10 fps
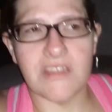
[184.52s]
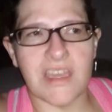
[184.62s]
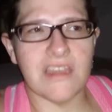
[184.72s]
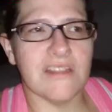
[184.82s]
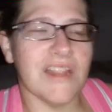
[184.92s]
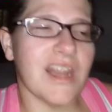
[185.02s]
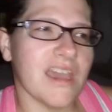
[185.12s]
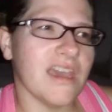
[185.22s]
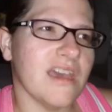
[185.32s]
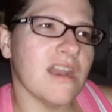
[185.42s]
I ate. And then I
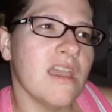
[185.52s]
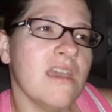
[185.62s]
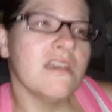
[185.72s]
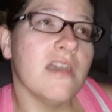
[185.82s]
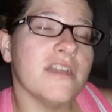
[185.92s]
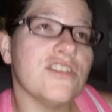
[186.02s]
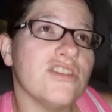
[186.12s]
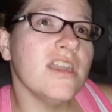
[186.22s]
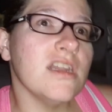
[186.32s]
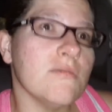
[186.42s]
had, I
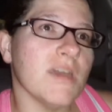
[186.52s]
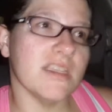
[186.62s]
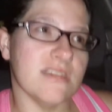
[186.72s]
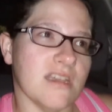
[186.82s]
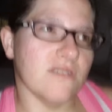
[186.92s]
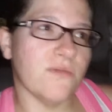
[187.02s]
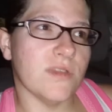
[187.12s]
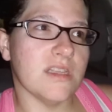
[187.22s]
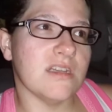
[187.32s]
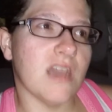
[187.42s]
treated myself
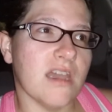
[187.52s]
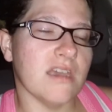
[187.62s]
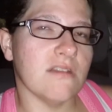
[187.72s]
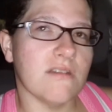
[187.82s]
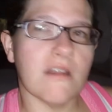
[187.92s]
with a diet,